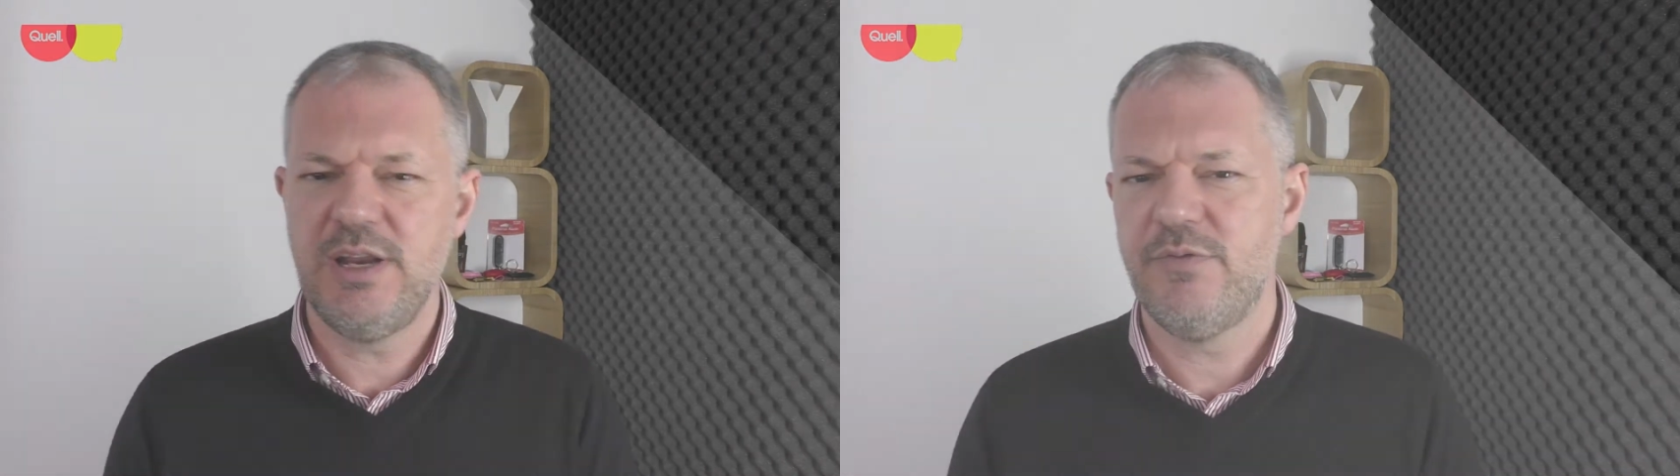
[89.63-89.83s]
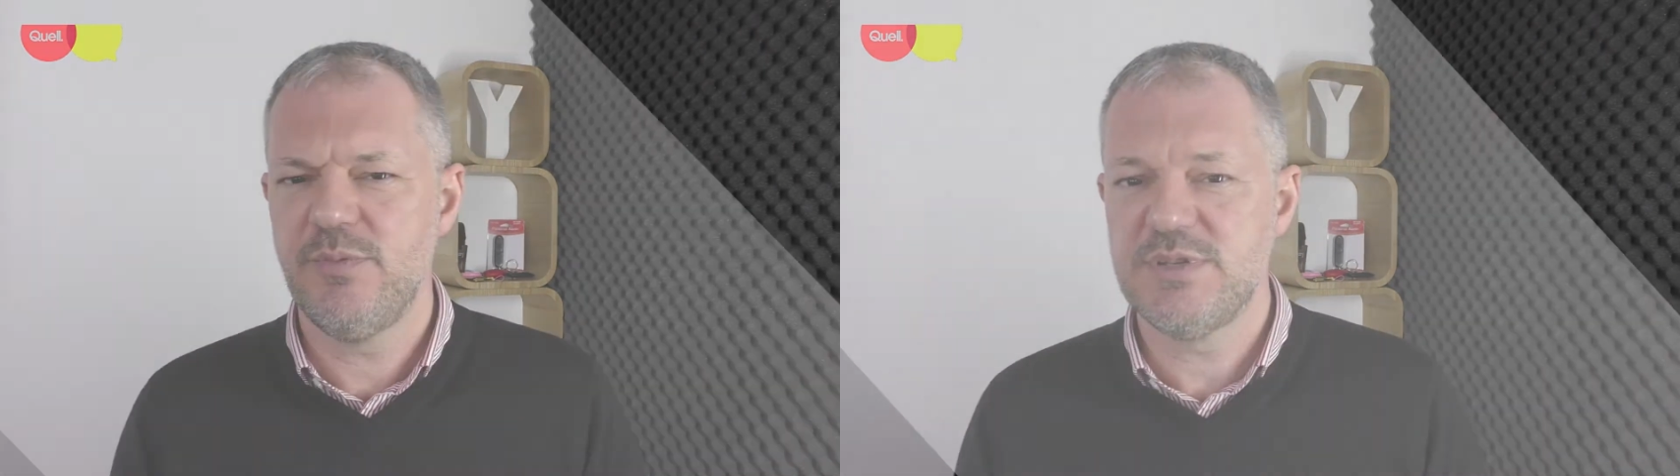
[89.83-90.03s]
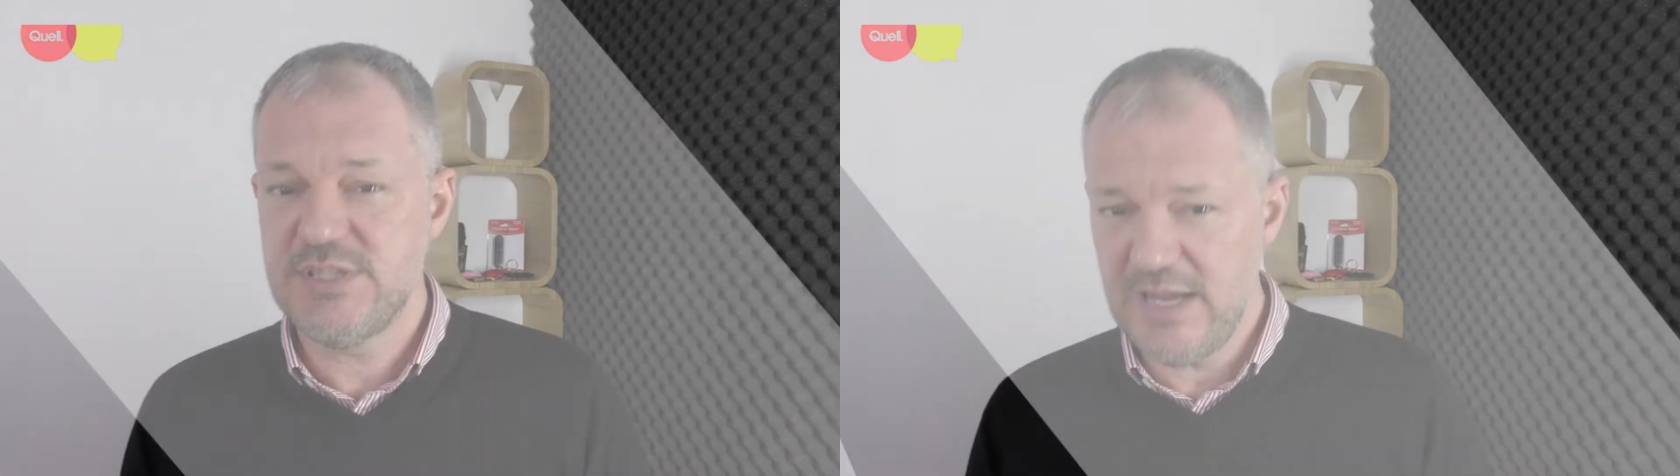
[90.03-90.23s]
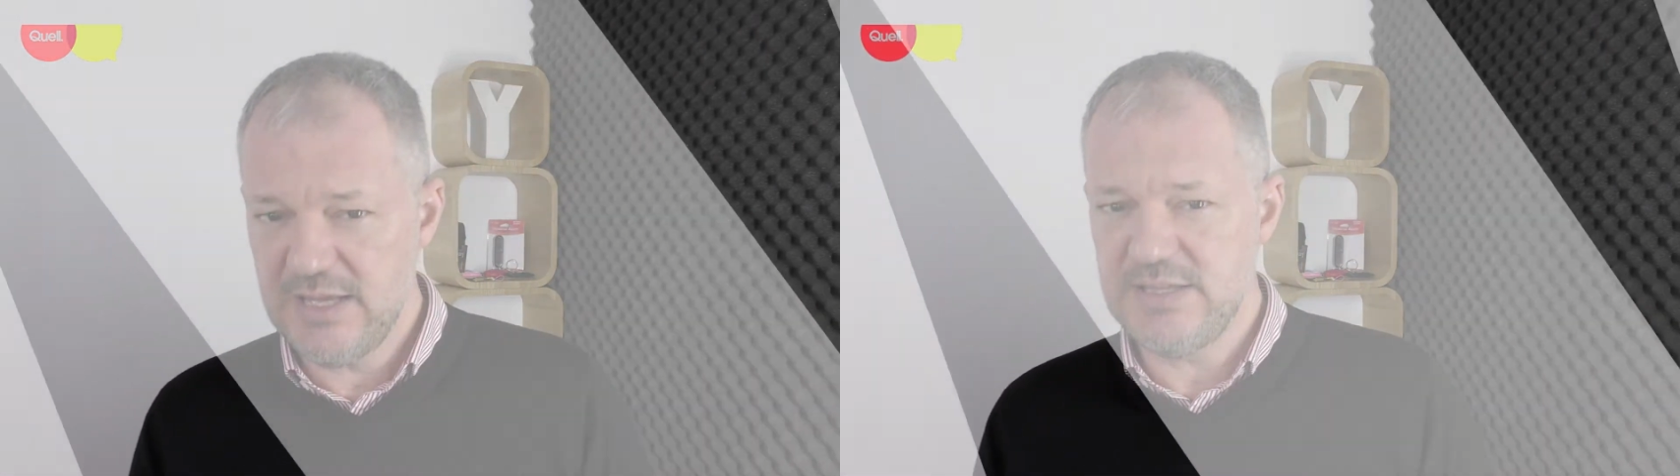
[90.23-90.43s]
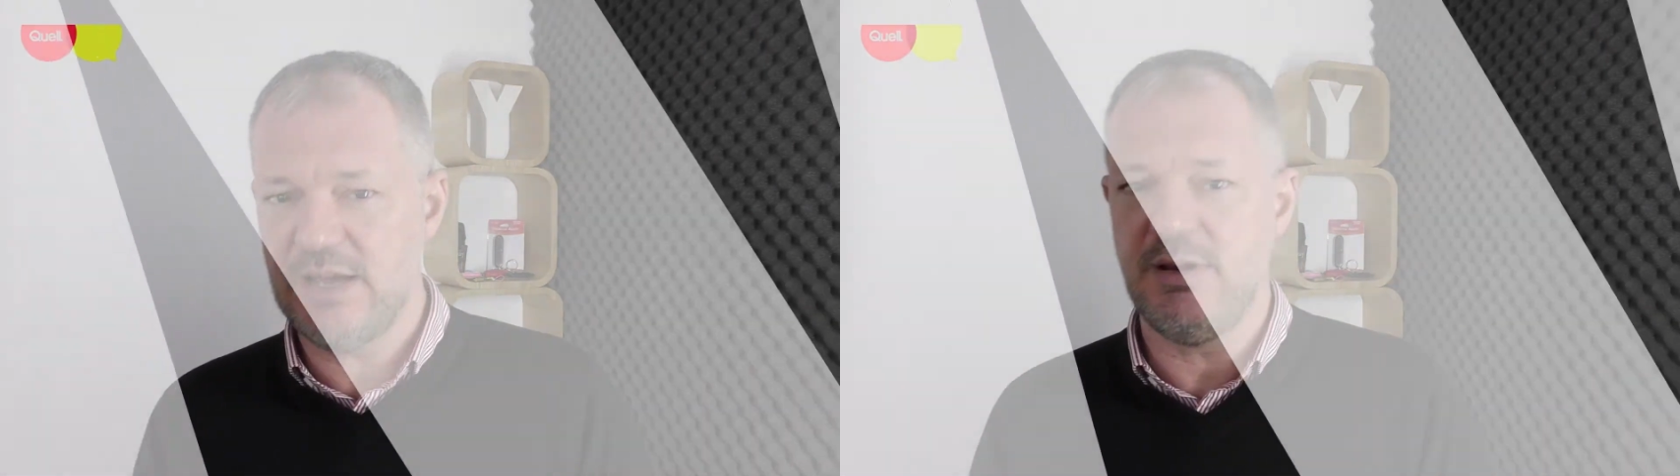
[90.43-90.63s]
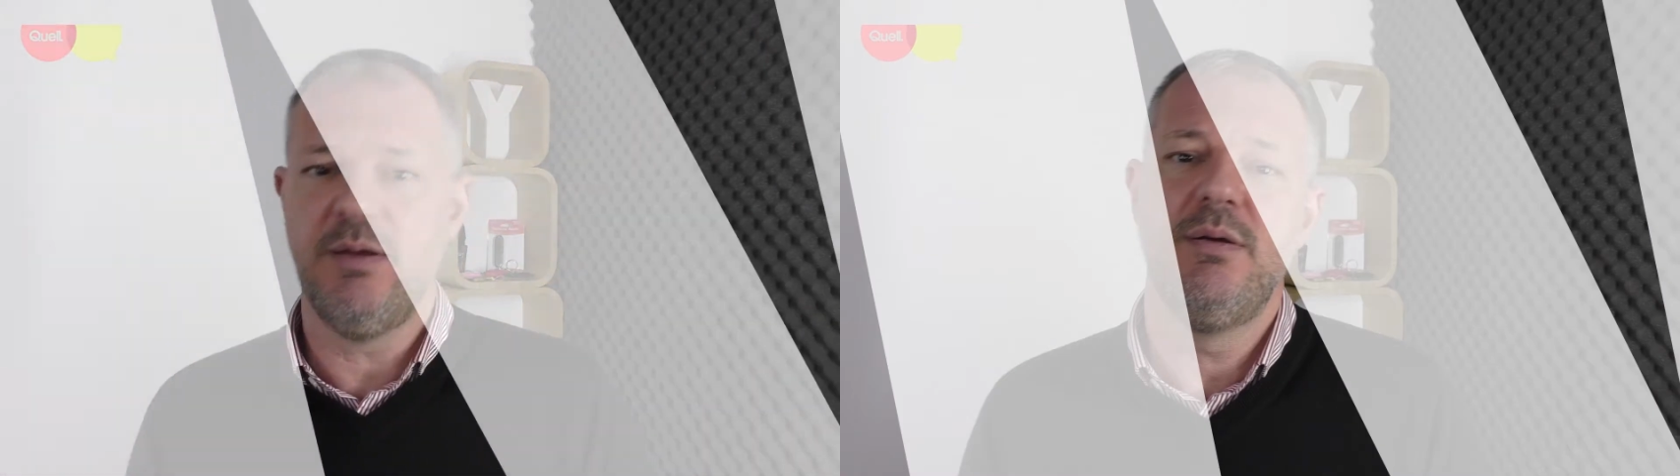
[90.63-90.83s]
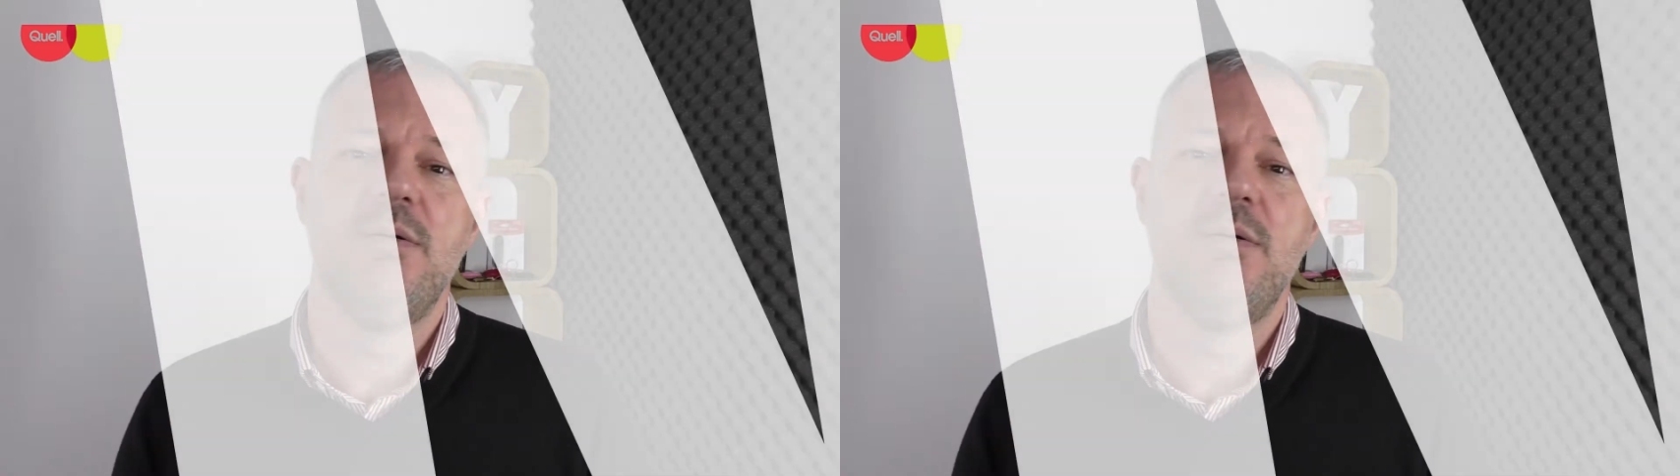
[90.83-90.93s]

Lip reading: at it from the secondary